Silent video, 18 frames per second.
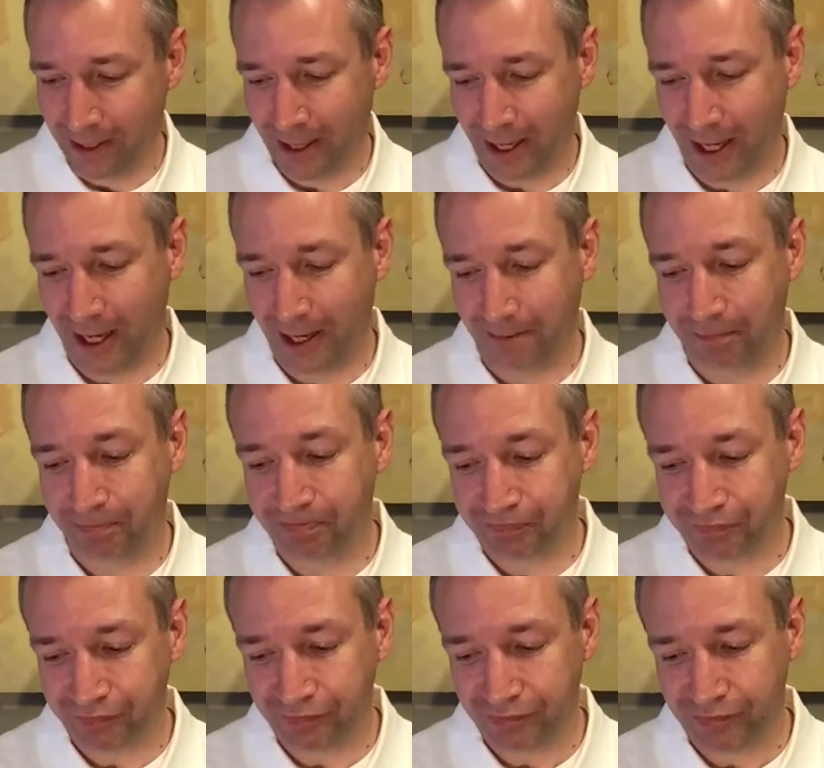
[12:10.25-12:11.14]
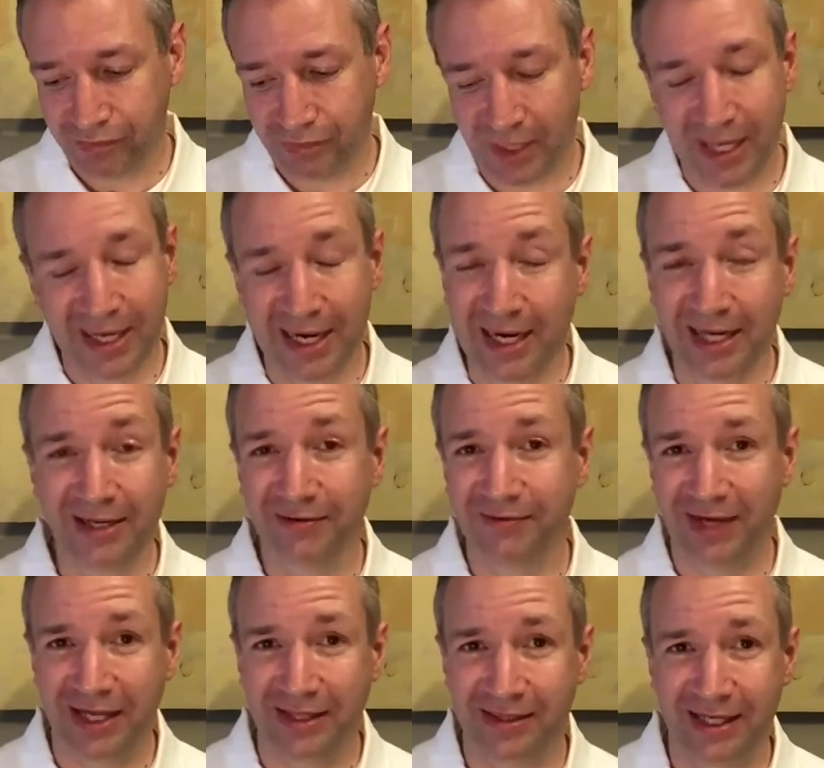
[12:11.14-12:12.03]
In any
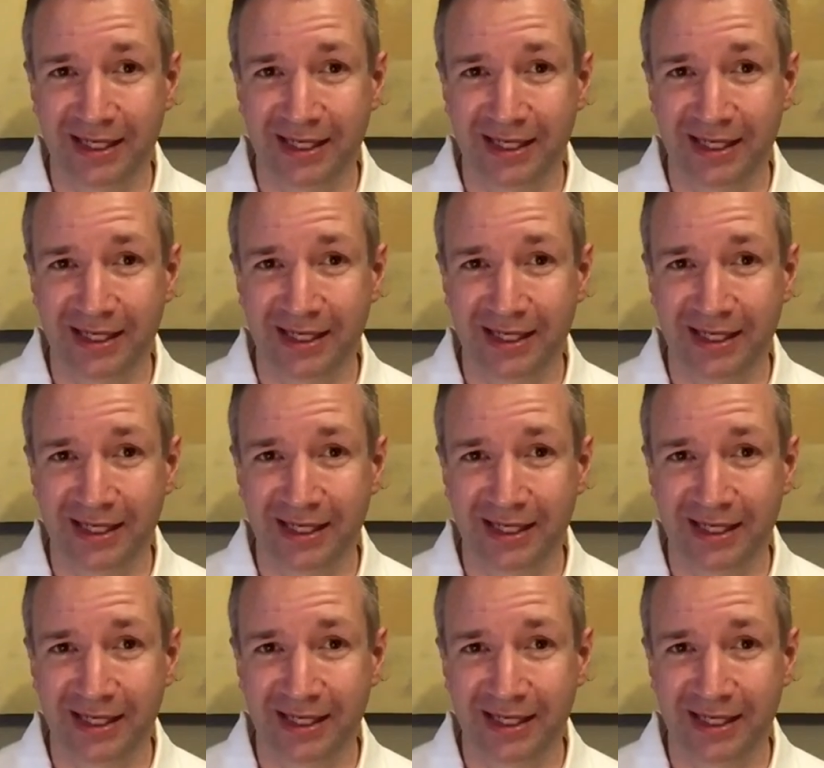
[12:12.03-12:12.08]
event,